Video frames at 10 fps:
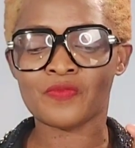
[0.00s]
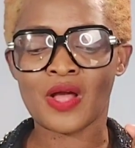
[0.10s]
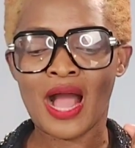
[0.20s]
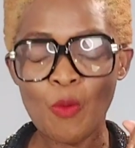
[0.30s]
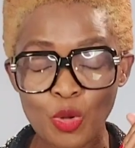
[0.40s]

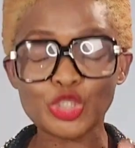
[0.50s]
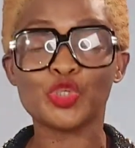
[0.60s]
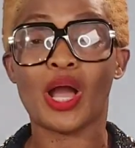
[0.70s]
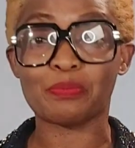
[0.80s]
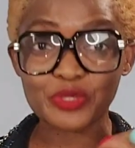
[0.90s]
how much
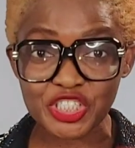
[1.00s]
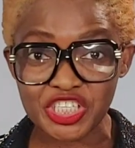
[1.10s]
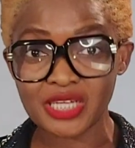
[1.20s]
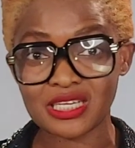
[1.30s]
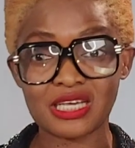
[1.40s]
you
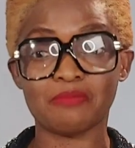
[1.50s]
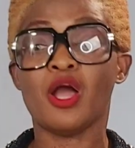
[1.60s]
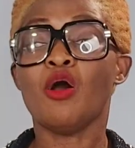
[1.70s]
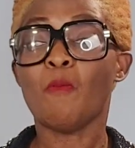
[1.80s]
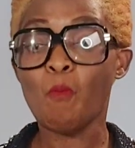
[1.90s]
appreciate him,
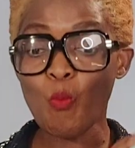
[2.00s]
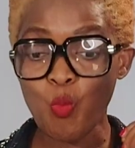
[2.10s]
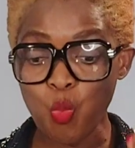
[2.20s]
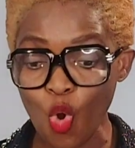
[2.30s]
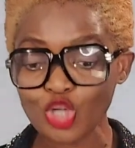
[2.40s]

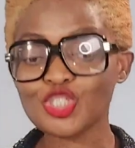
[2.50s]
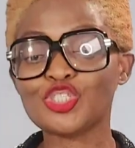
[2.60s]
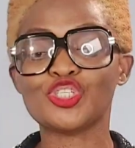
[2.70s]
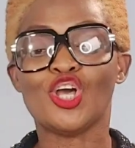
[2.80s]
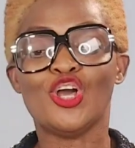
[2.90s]

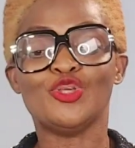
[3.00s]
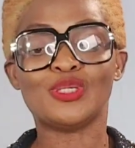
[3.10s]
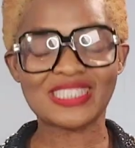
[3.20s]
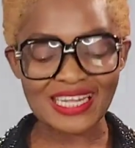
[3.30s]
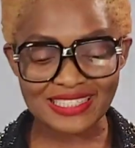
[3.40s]
once you
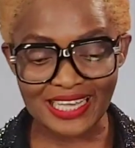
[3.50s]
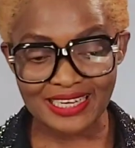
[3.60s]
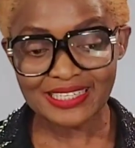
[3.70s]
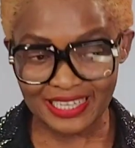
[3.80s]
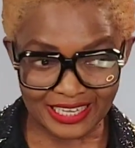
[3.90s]
start
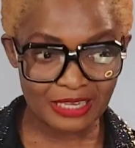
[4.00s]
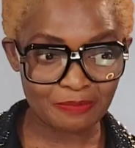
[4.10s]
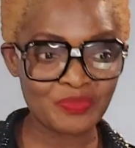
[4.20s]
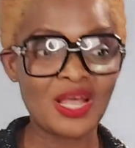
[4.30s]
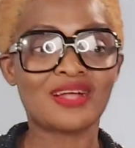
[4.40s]
telling
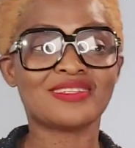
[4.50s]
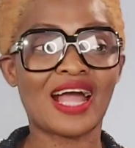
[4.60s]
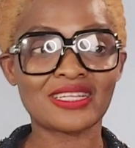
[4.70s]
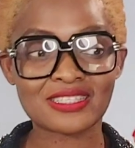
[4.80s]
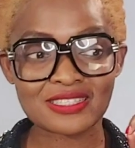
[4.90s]
him
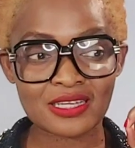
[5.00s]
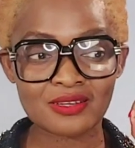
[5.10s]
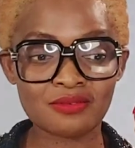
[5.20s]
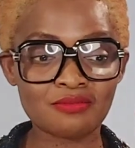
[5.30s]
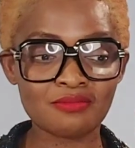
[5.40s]
that,
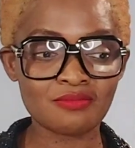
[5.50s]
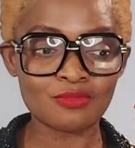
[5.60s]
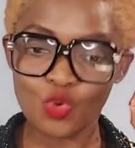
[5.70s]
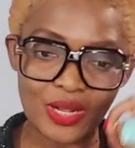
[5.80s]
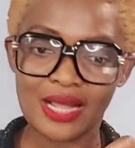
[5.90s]

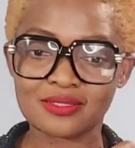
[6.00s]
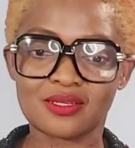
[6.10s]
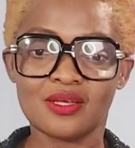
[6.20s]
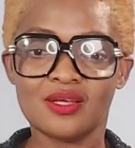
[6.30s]
look at,